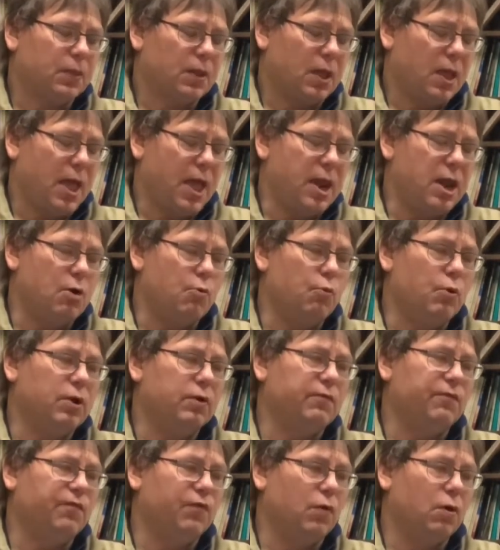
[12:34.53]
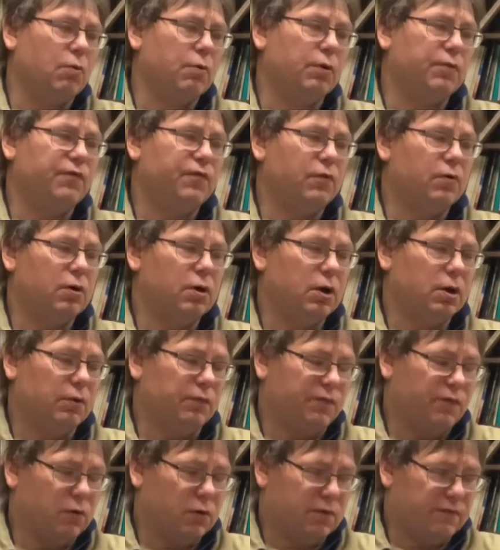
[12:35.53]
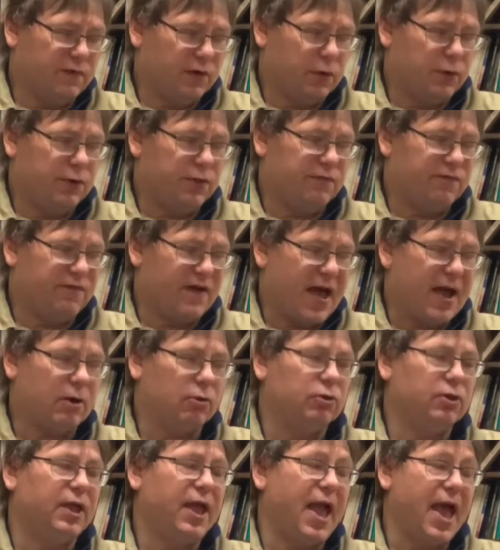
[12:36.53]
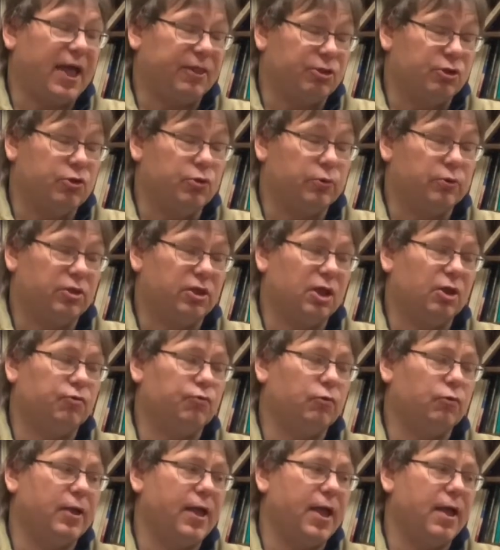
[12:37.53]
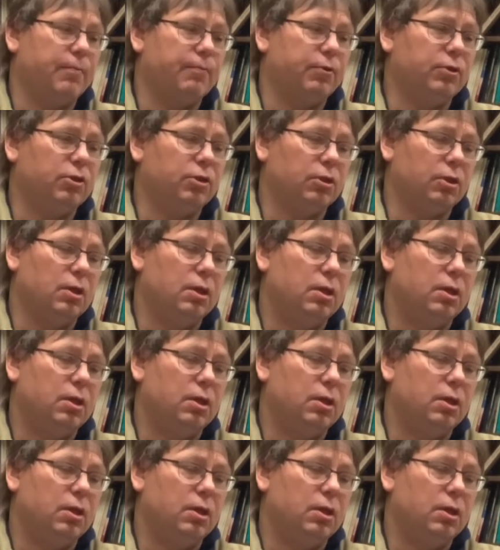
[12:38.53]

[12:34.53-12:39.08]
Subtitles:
and it went forward for a vote of the faculty at the North Central campus.